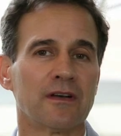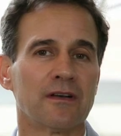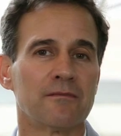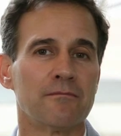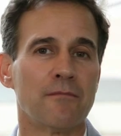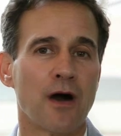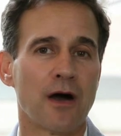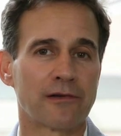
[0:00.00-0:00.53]

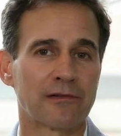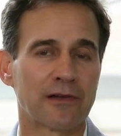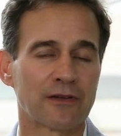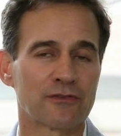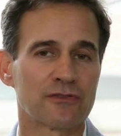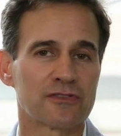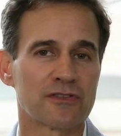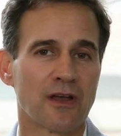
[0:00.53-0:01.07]
moderate
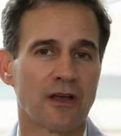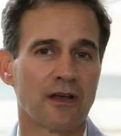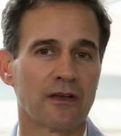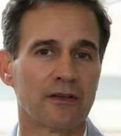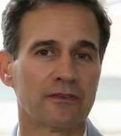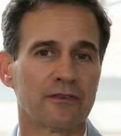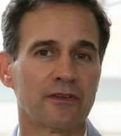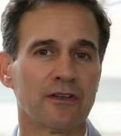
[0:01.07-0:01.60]

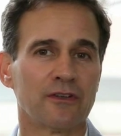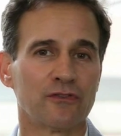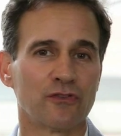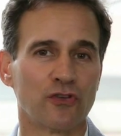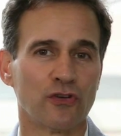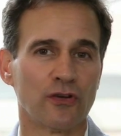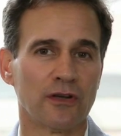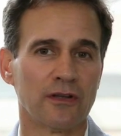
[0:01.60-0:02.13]
exercise is
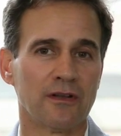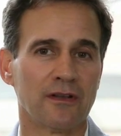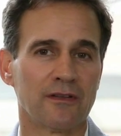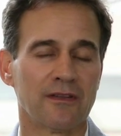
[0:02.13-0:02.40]
good,